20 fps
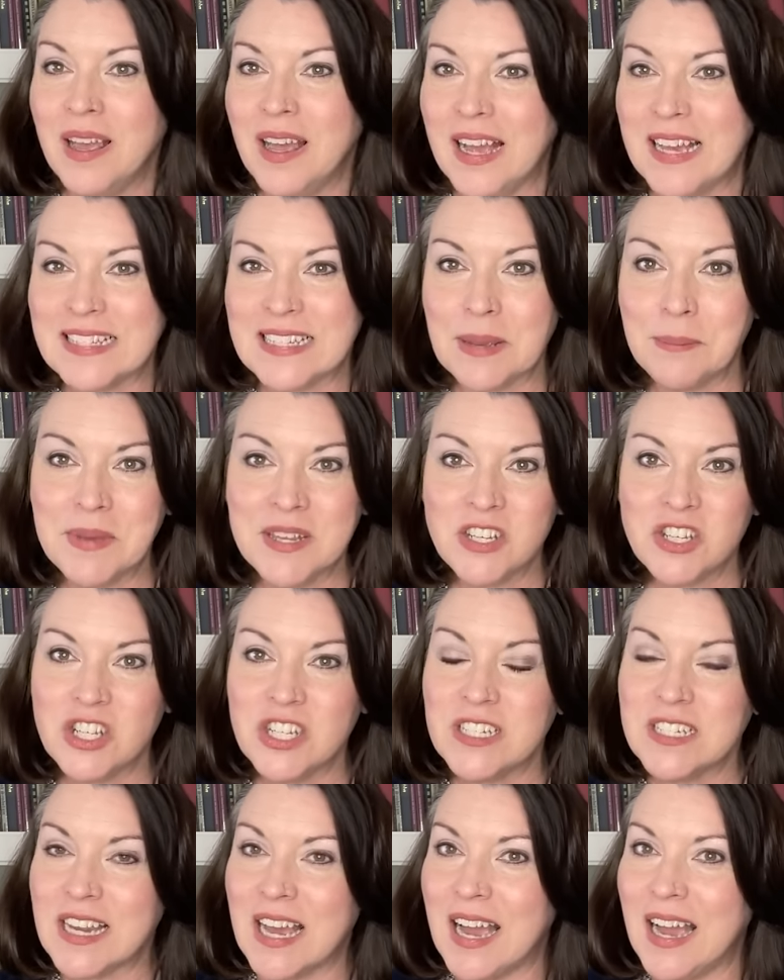As I
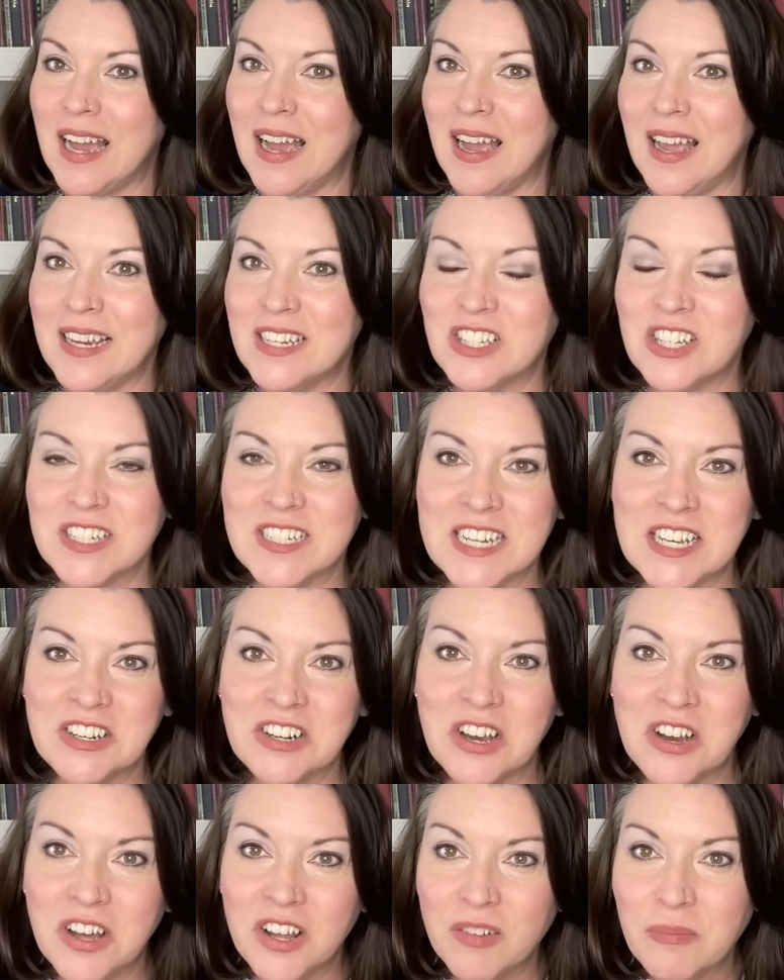mentioned, I took down
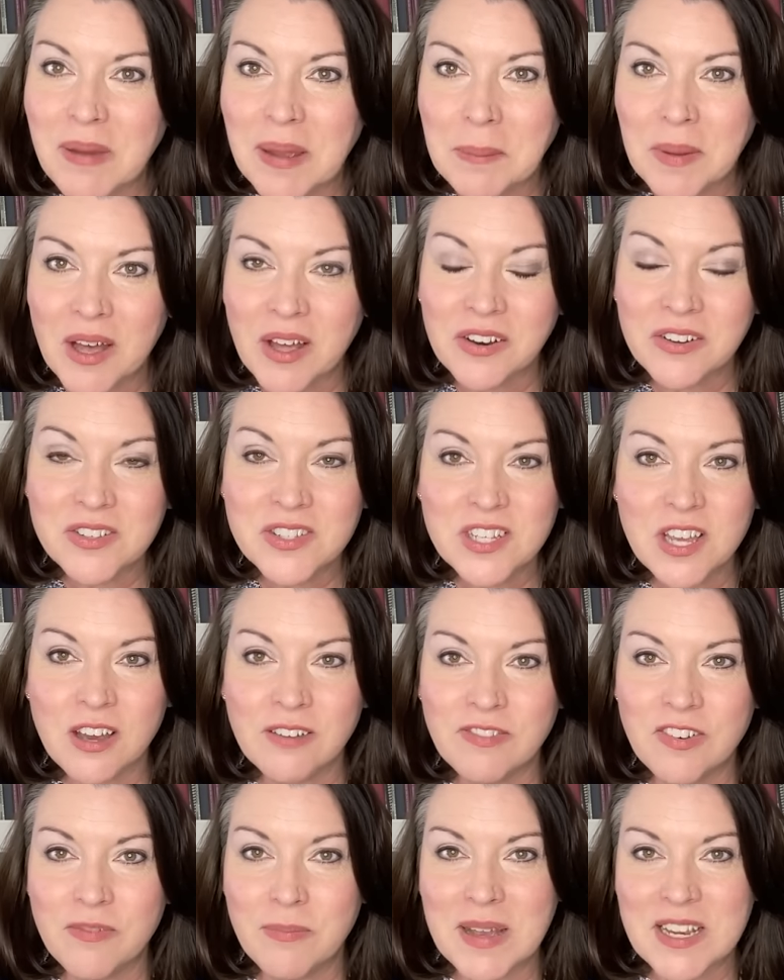all of my bottles
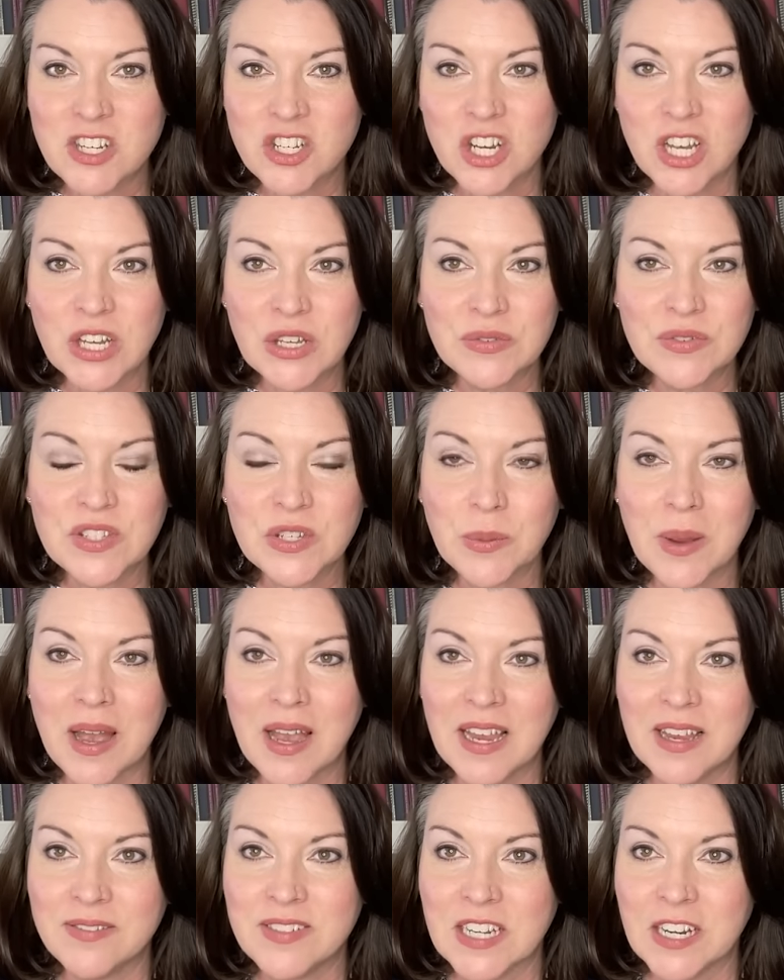off of my shelves, so I
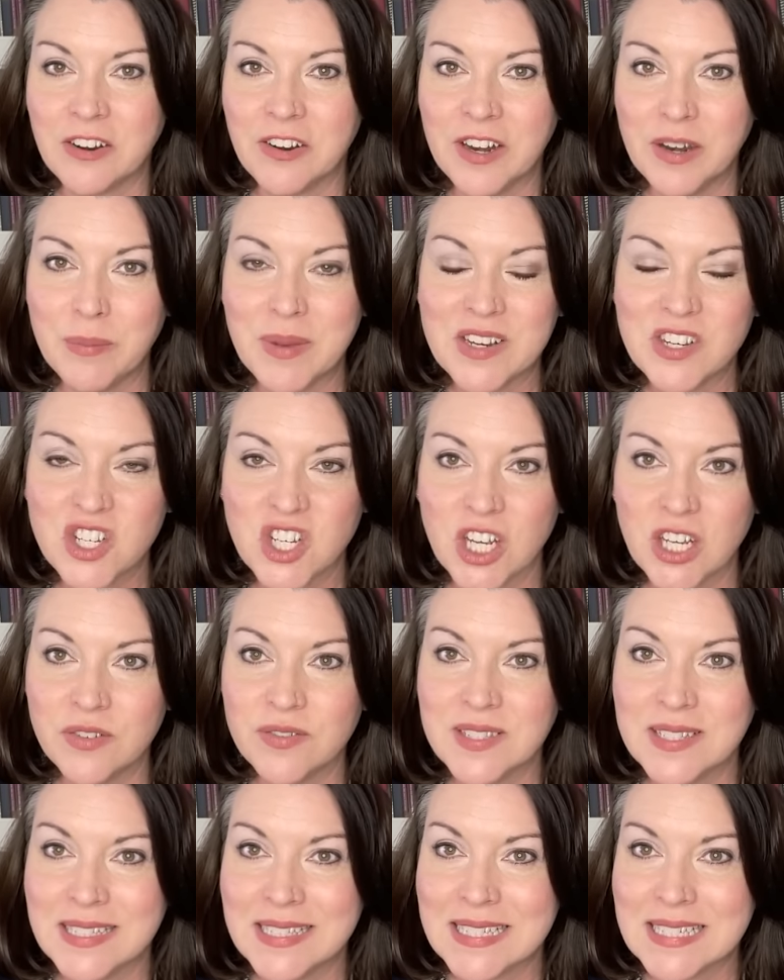have decorated my
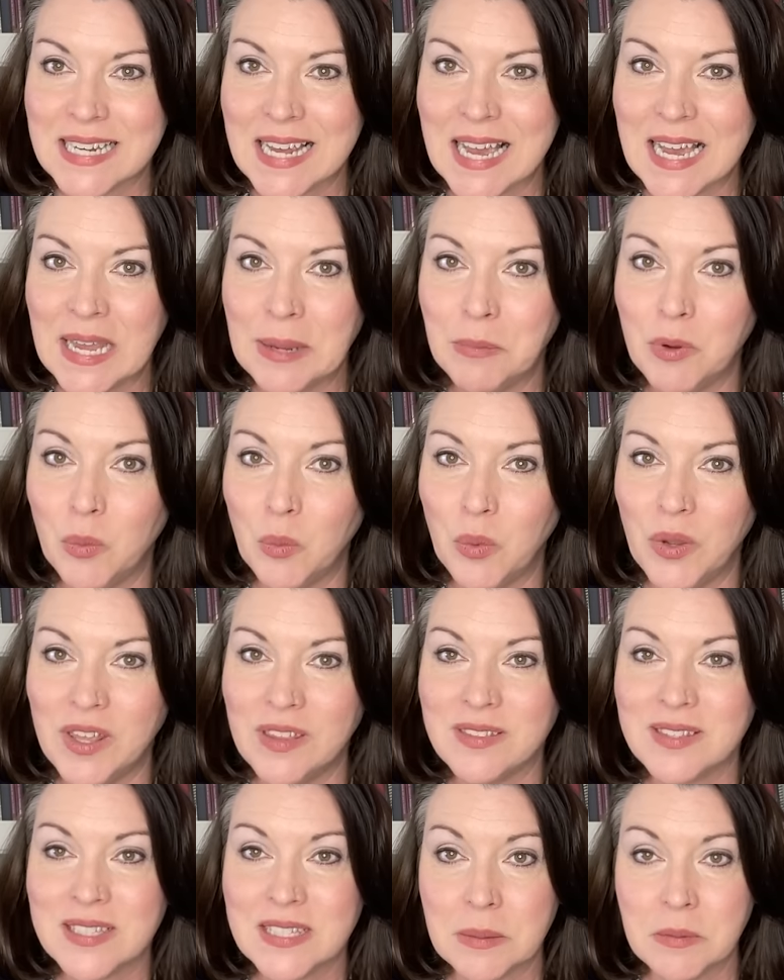shelves this time
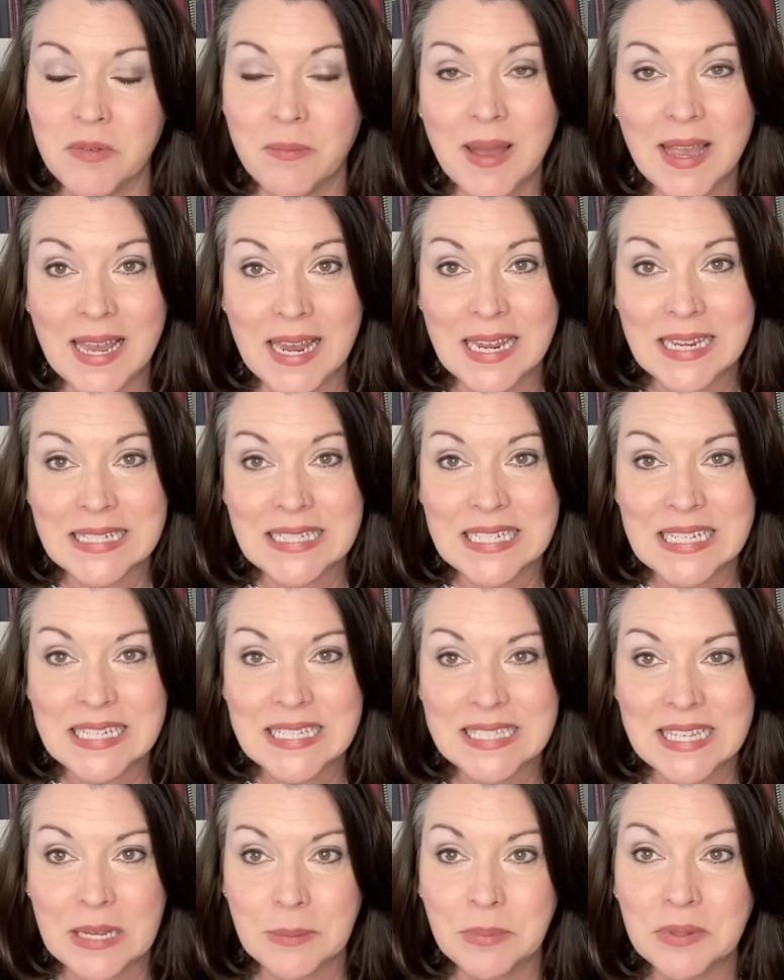with some of my antique
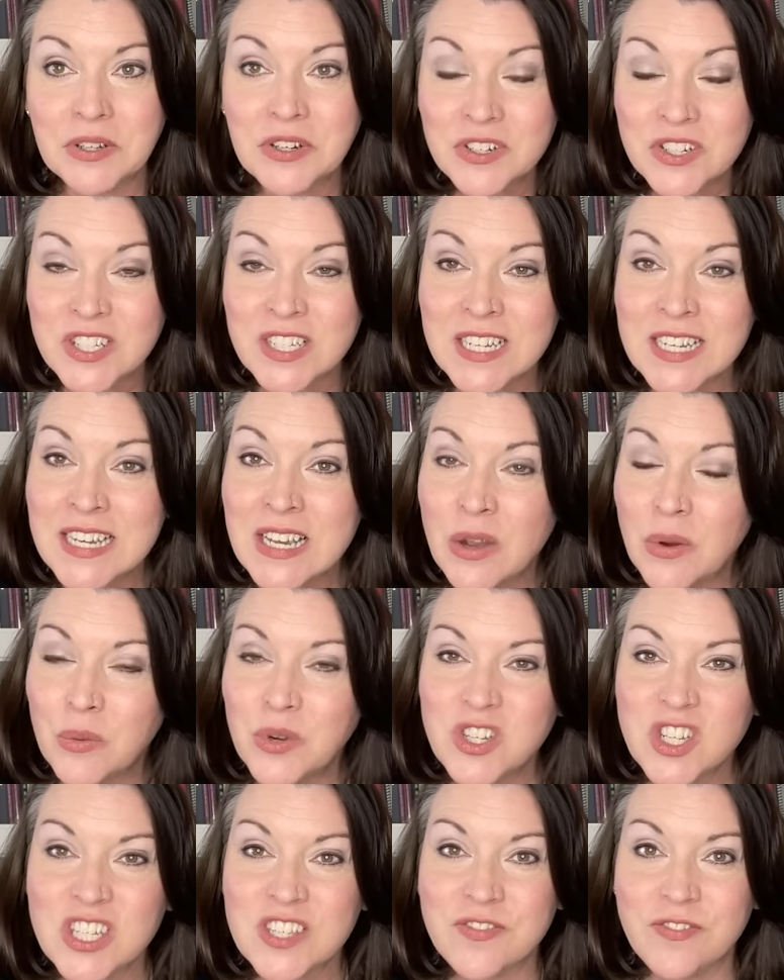samplers,
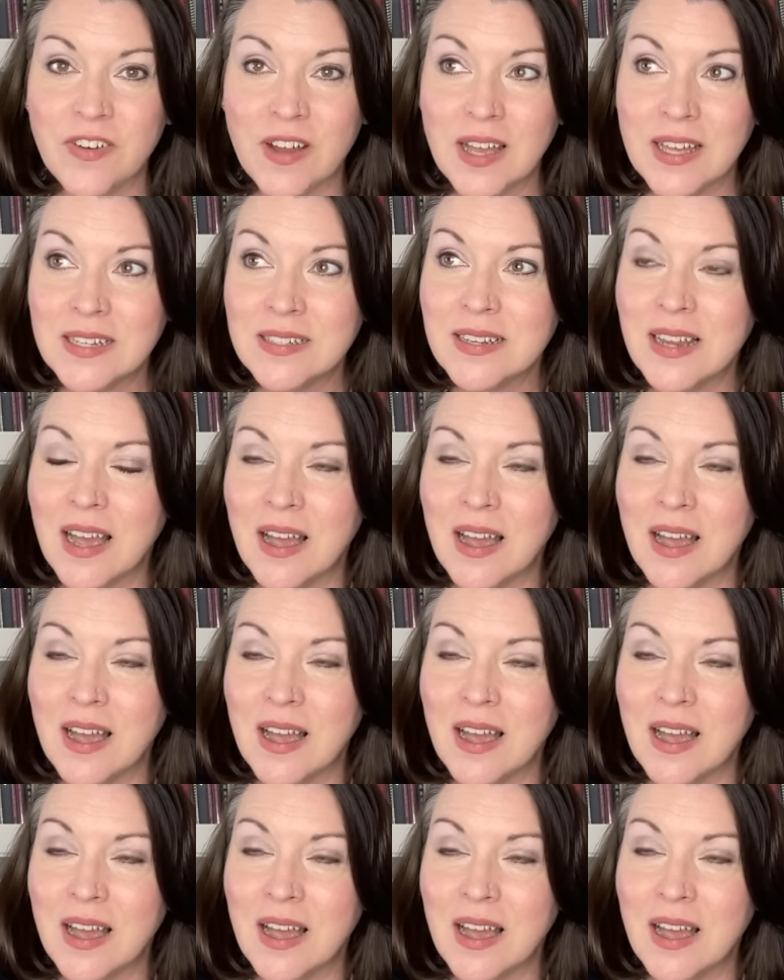which is fun.